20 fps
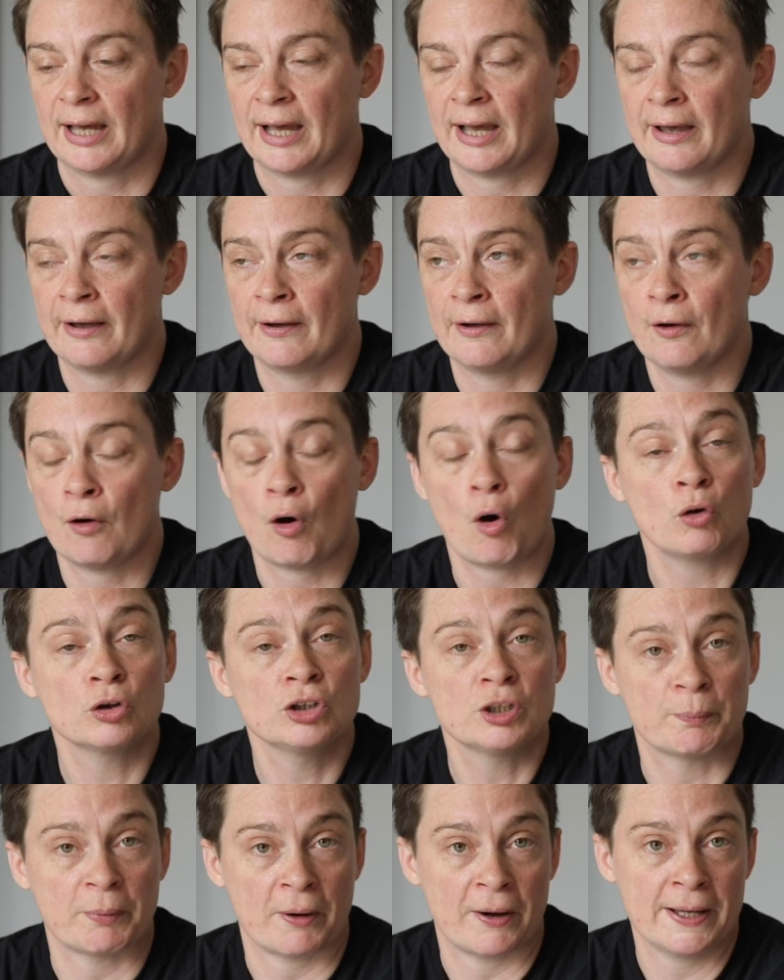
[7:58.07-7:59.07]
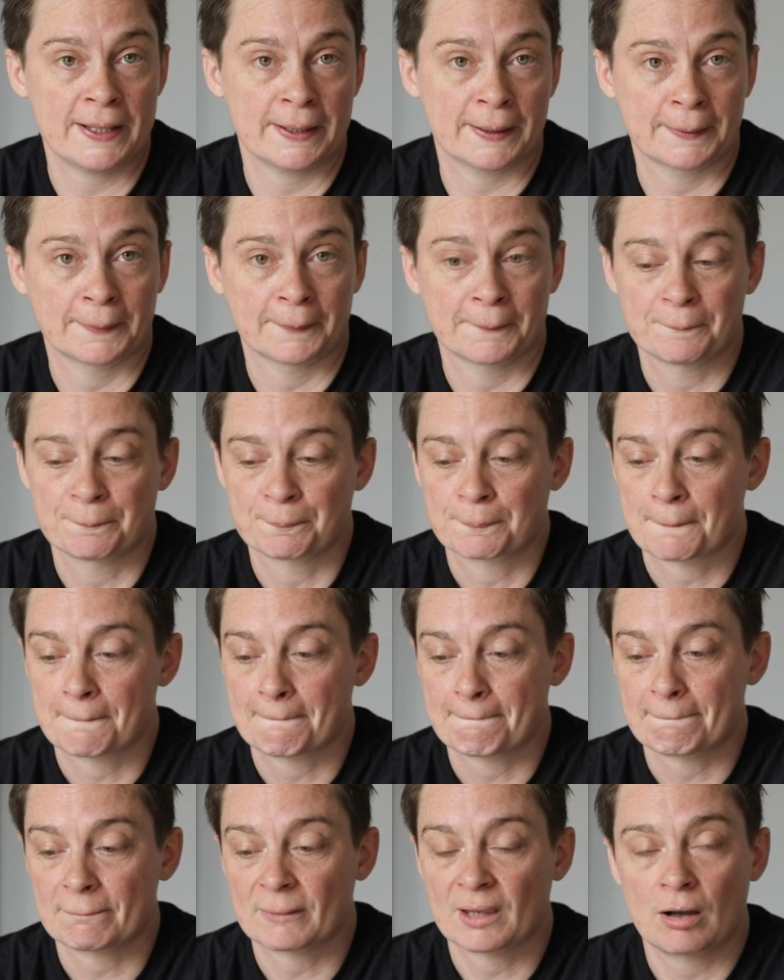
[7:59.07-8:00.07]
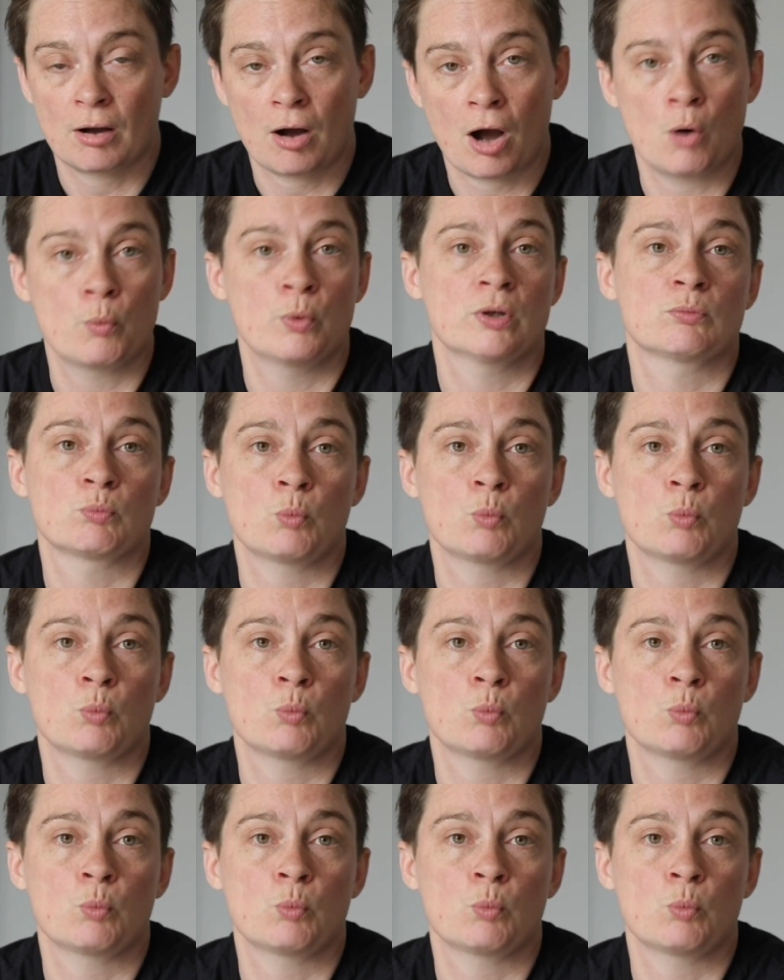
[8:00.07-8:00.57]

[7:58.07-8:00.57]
on your bike, I would